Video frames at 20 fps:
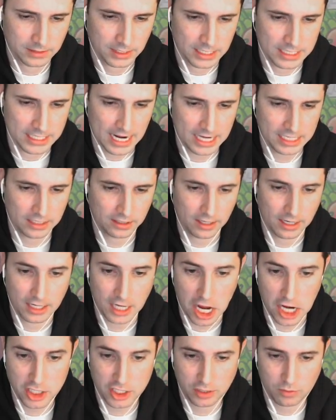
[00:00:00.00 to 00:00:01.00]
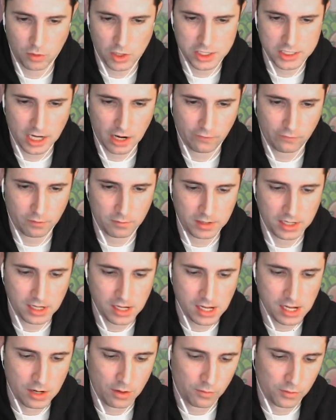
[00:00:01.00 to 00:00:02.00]
Dandelion actually worked out for me.
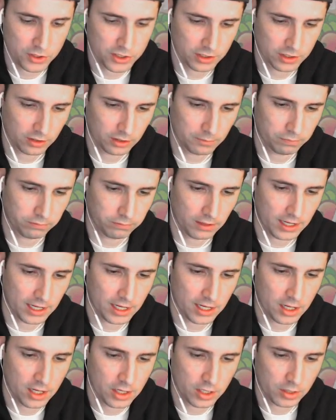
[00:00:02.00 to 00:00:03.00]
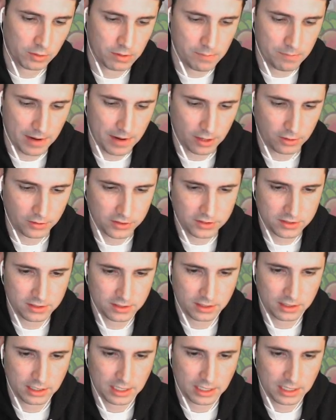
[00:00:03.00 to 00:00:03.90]
We're still in play. We bounce.